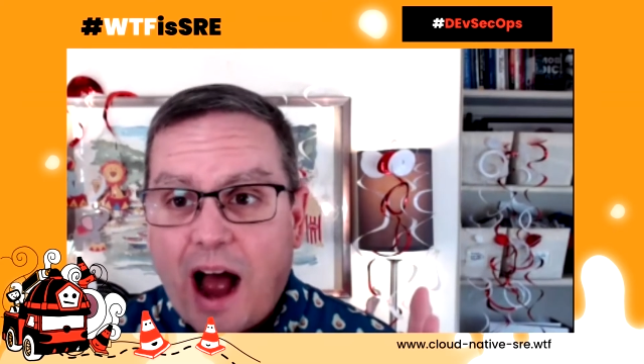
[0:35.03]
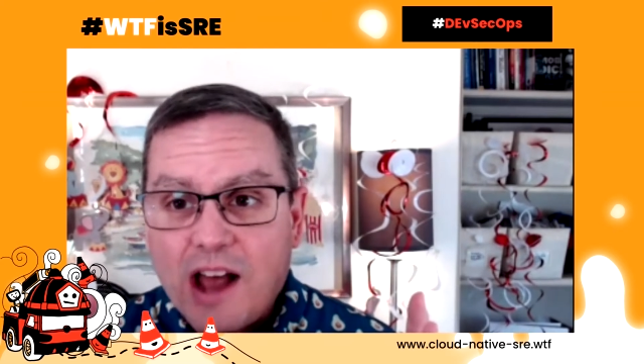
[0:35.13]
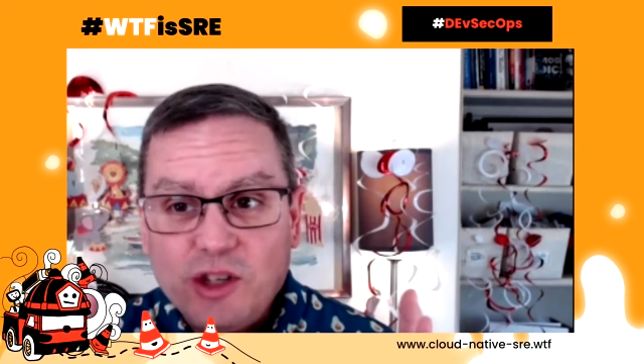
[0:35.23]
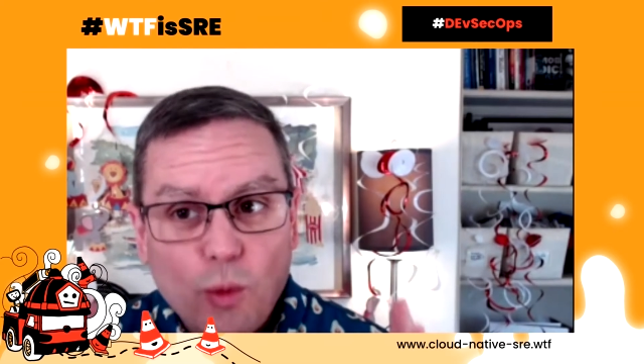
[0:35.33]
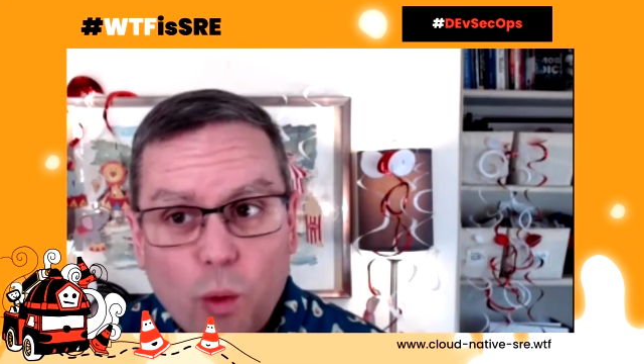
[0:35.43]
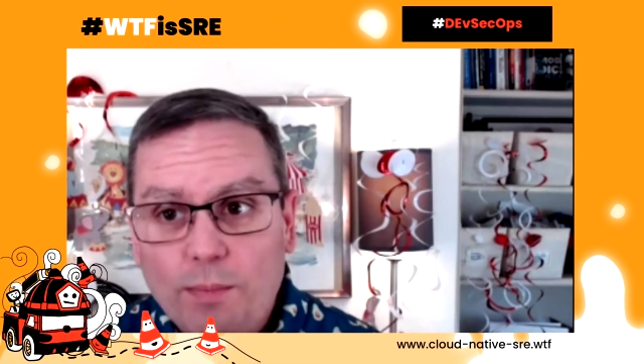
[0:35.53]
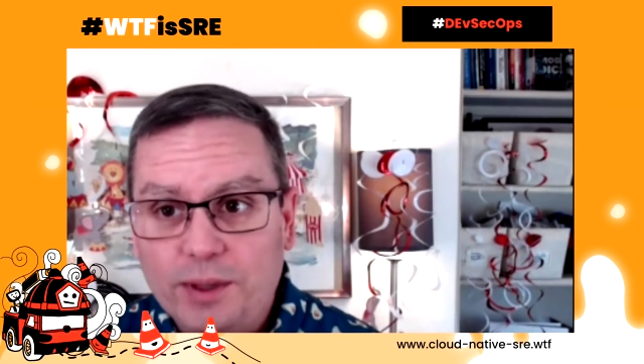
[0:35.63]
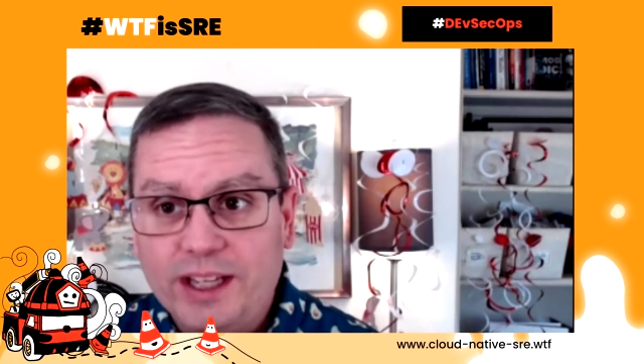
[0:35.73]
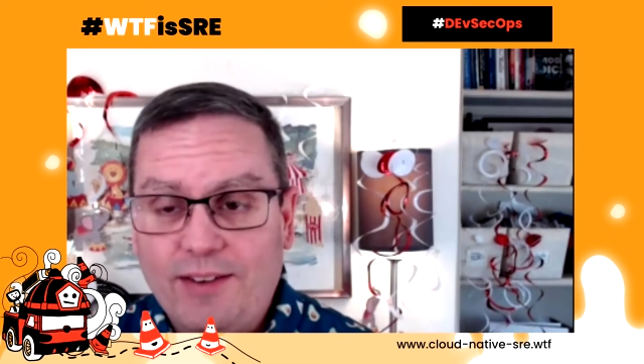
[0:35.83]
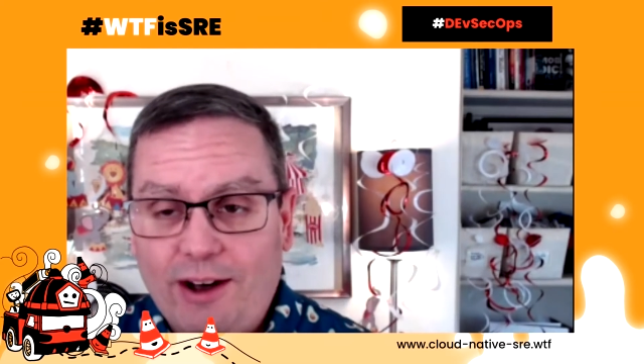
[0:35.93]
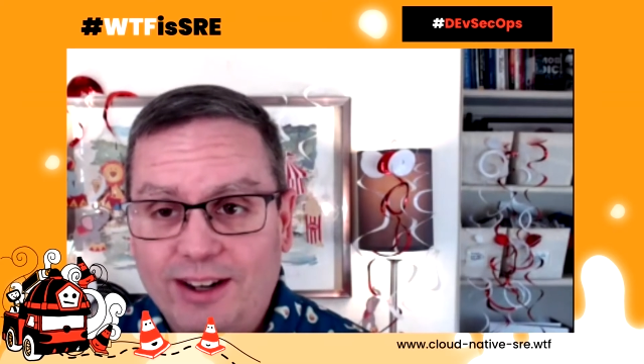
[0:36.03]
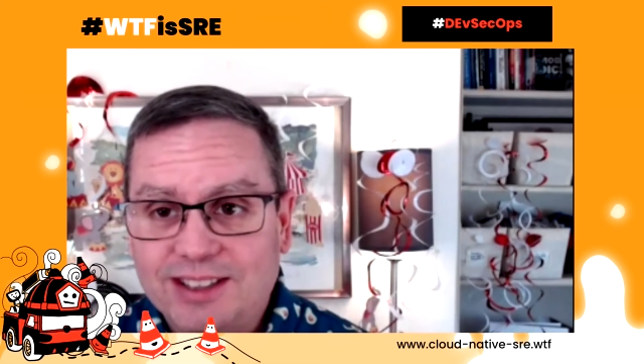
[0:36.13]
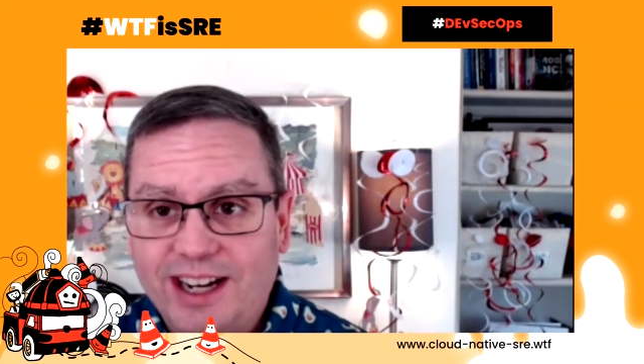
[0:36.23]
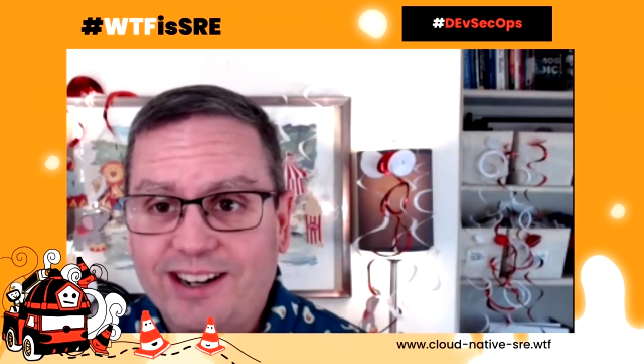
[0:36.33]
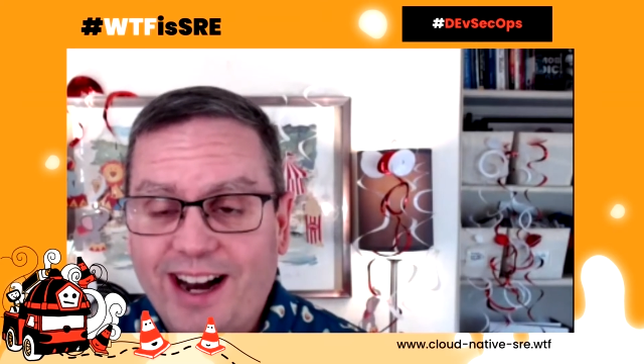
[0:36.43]
You won't believe how
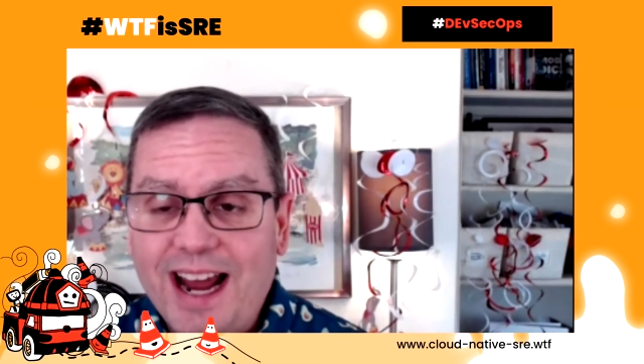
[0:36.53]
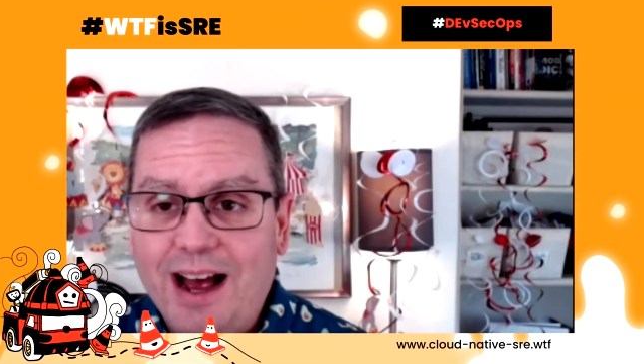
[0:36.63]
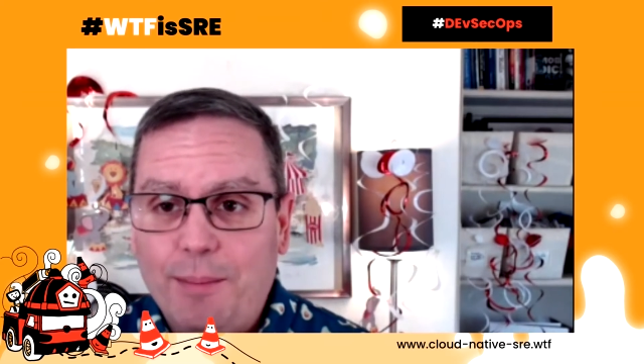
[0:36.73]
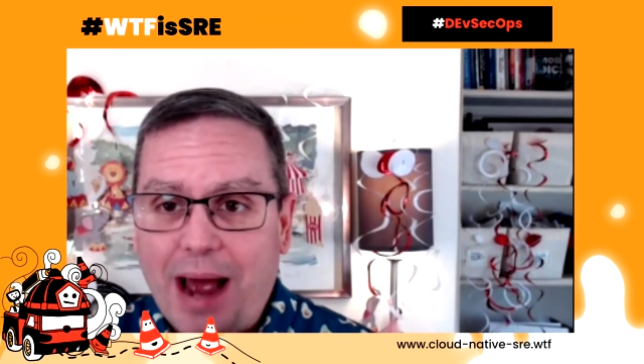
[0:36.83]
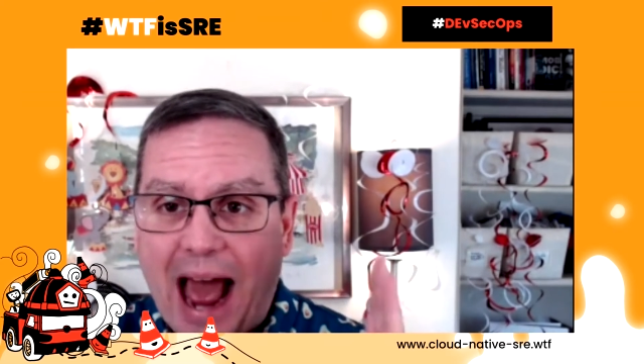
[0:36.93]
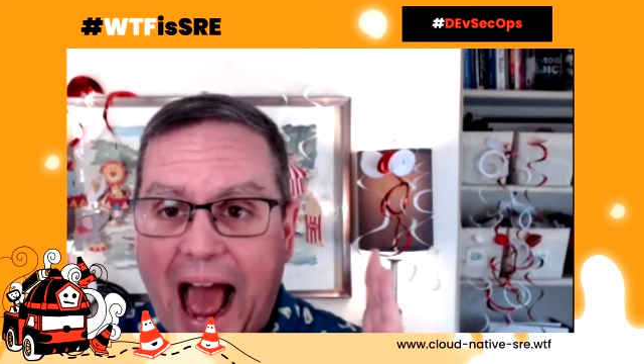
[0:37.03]
excited I am